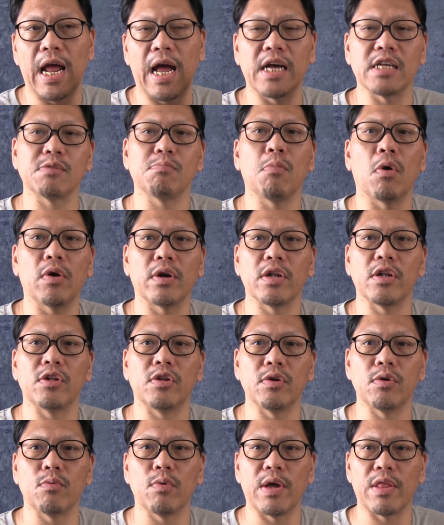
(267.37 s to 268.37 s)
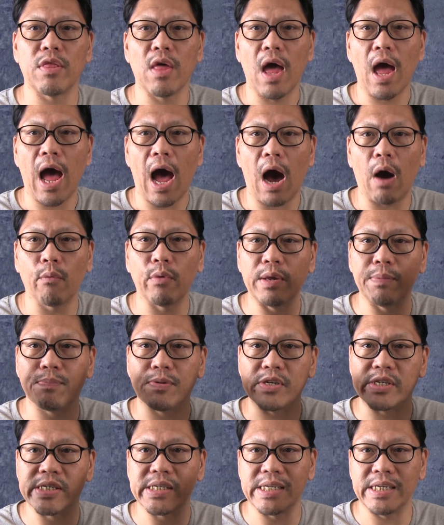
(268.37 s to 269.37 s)
It has more to do with how we
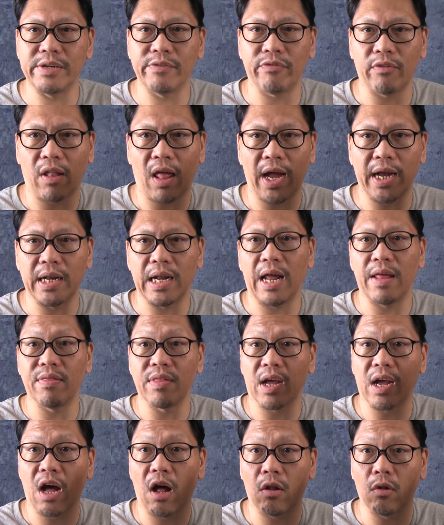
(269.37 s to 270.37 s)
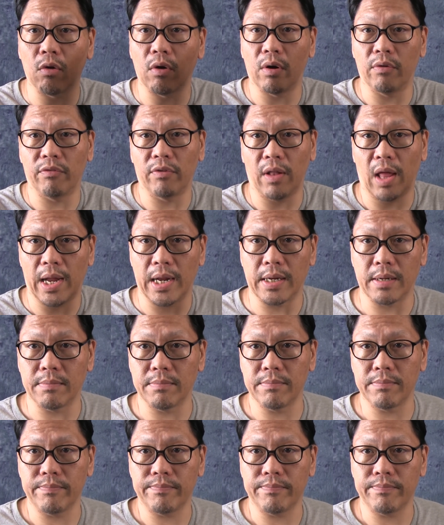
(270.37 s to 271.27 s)
perceive light and the color of light.